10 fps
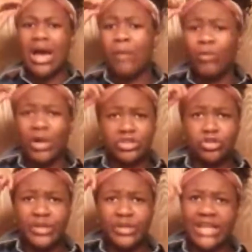I'm watching
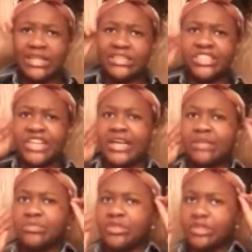too much Alex
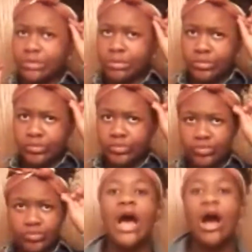James.
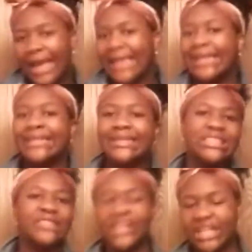Okay, in
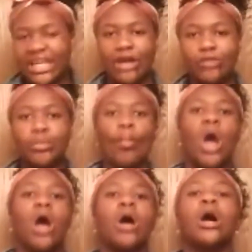this video,
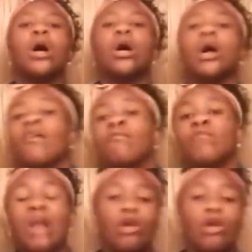we're not